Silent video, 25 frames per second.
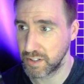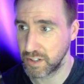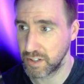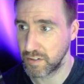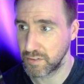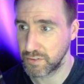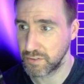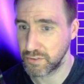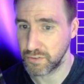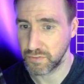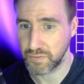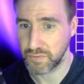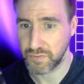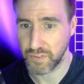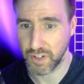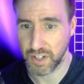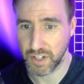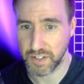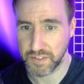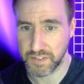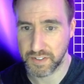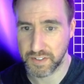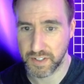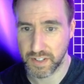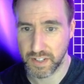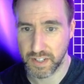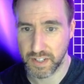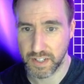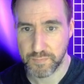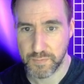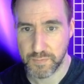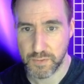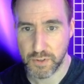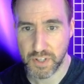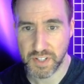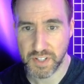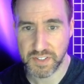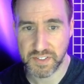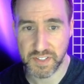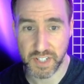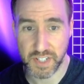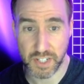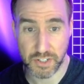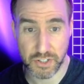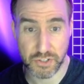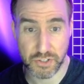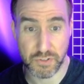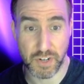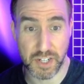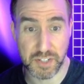to front, you can see
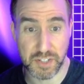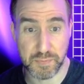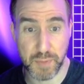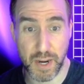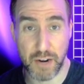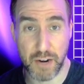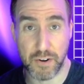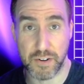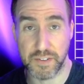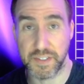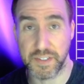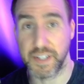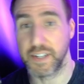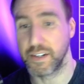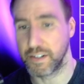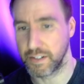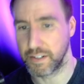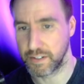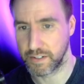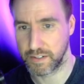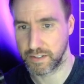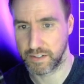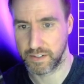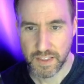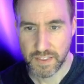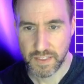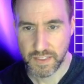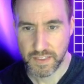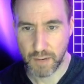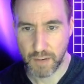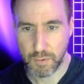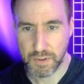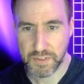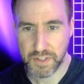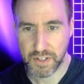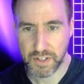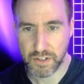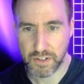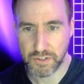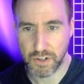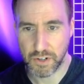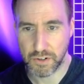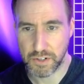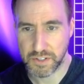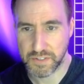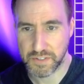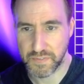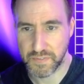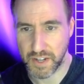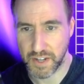it's transparent here. Now one thing you'll
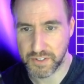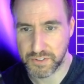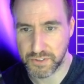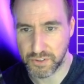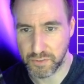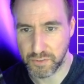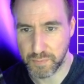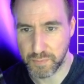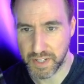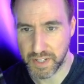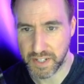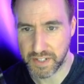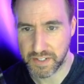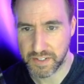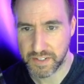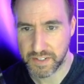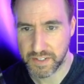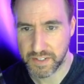notice if I zoom in